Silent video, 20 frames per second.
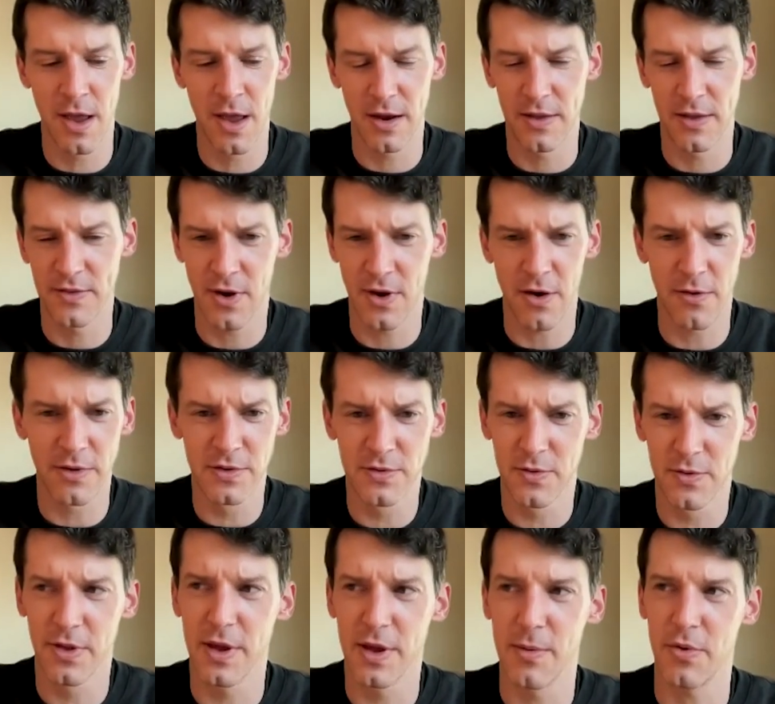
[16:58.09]
And it's mm-hmm. always
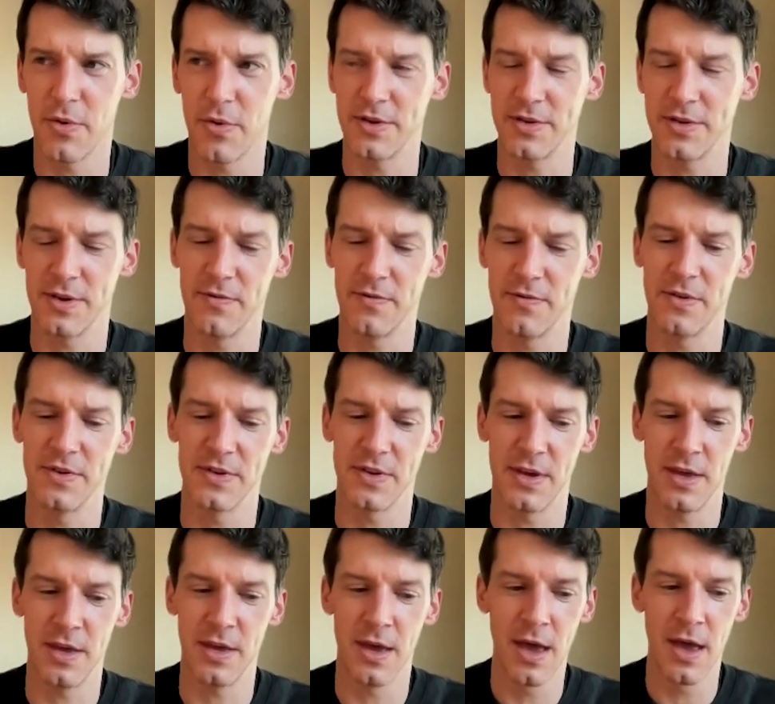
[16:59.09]
really impressive to
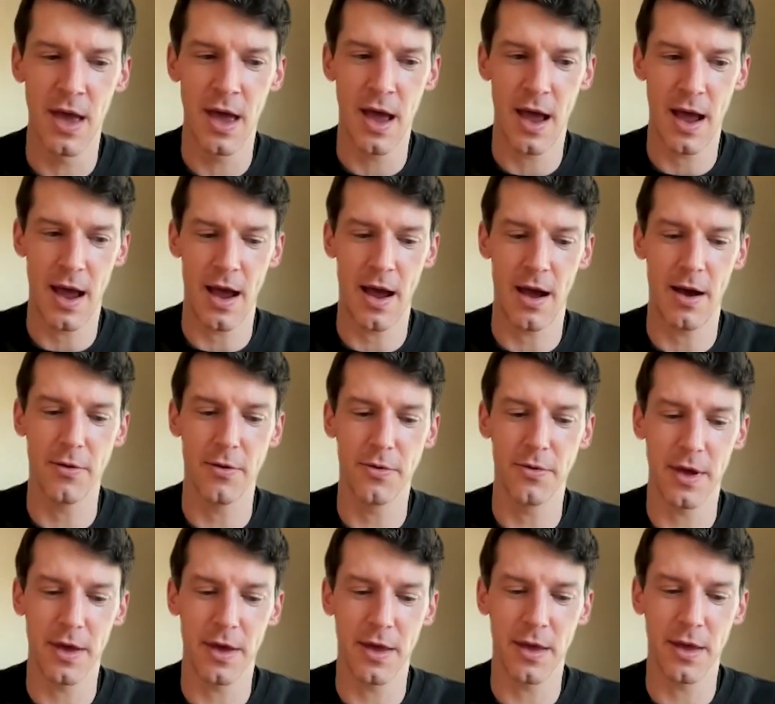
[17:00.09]
see how
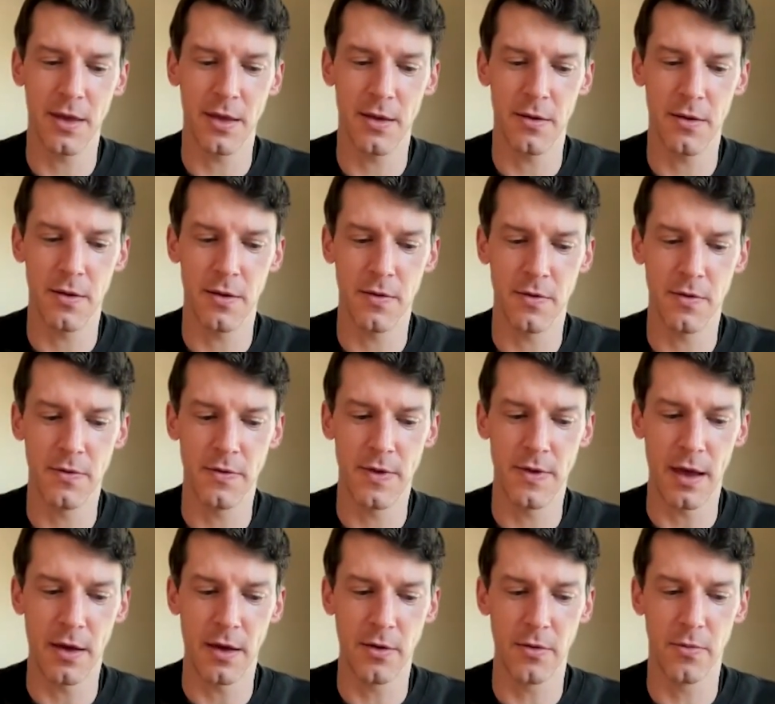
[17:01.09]
they
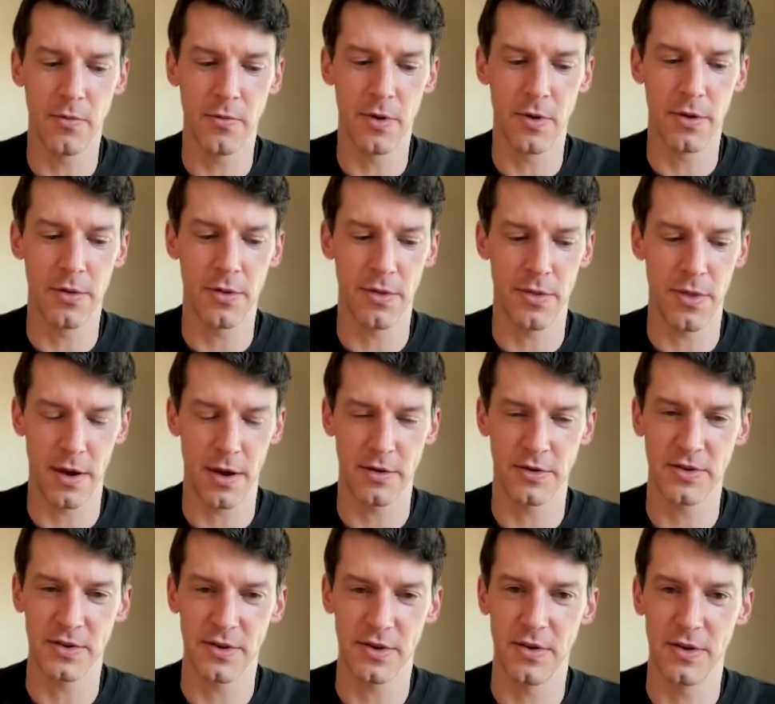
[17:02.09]
dealt with their
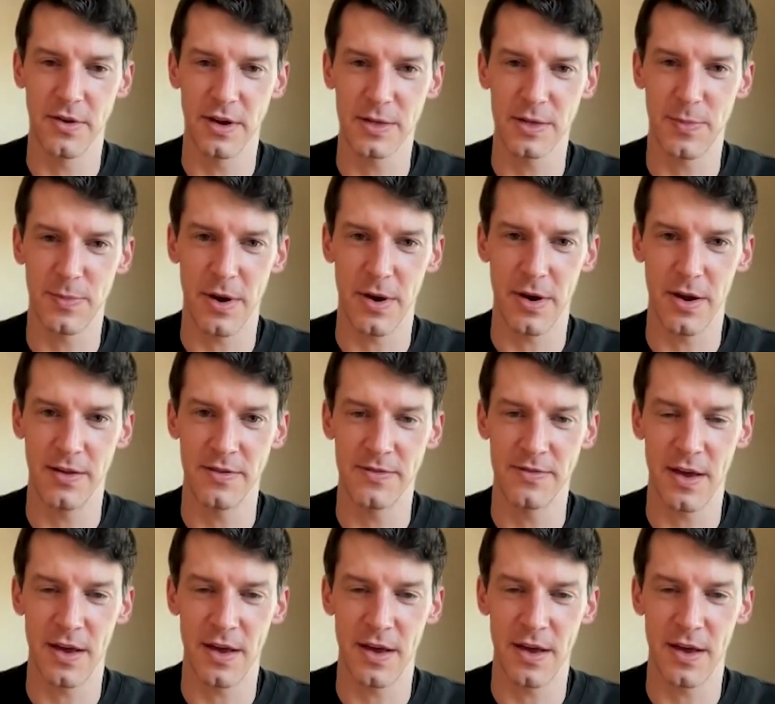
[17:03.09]
student experience